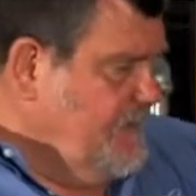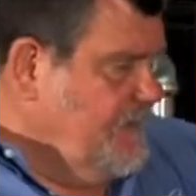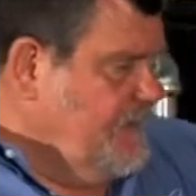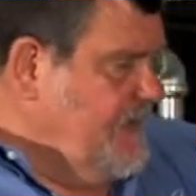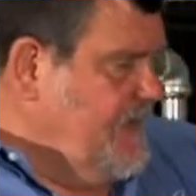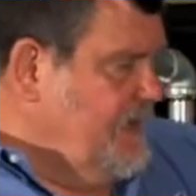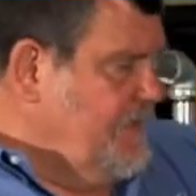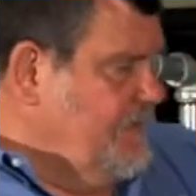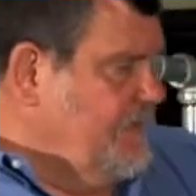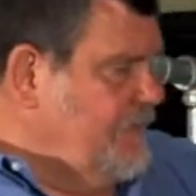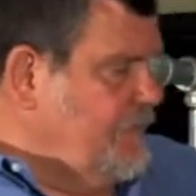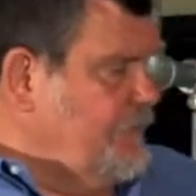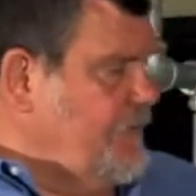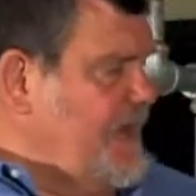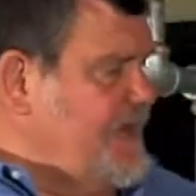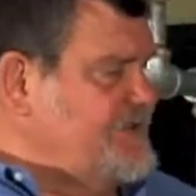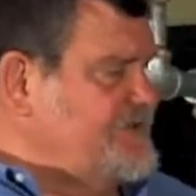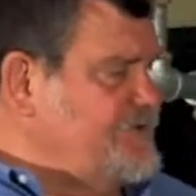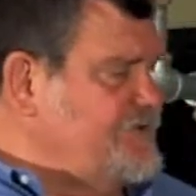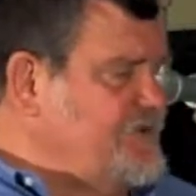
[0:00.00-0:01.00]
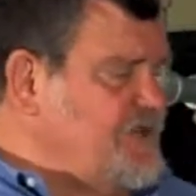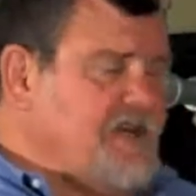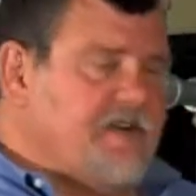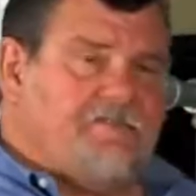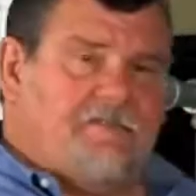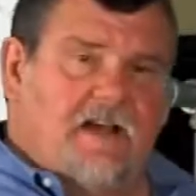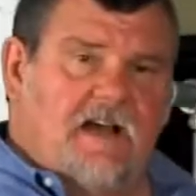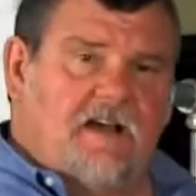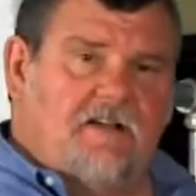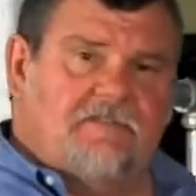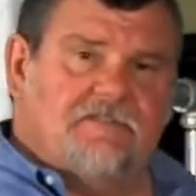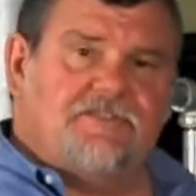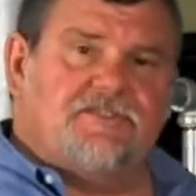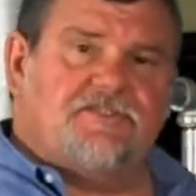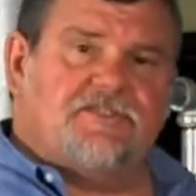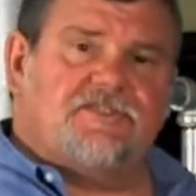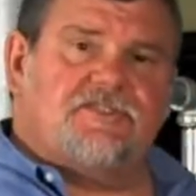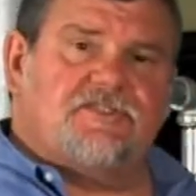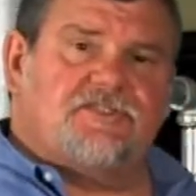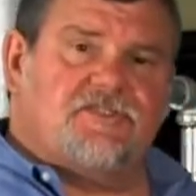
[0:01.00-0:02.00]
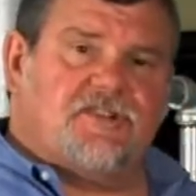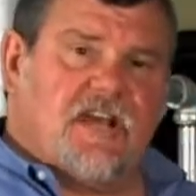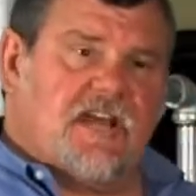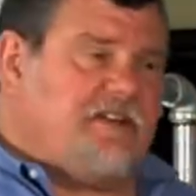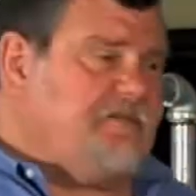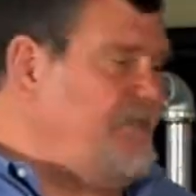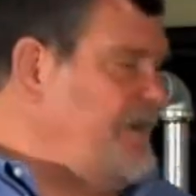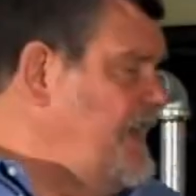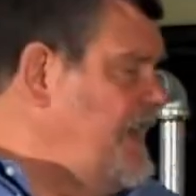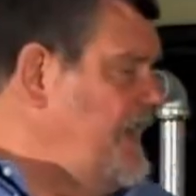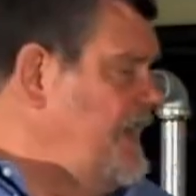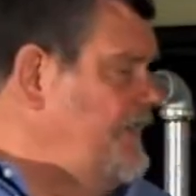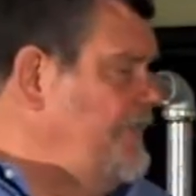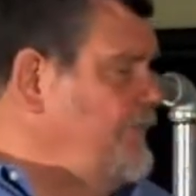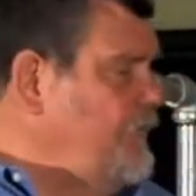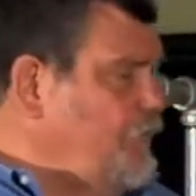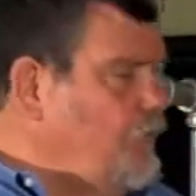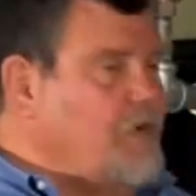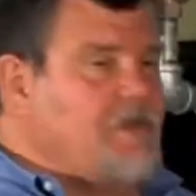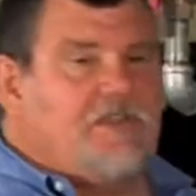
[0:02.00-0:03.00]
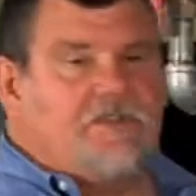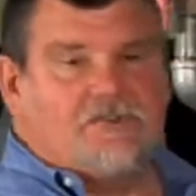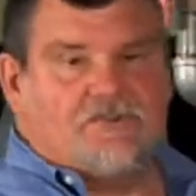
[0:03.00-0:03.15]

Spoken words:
Now, the riser check valve is just a check valve with a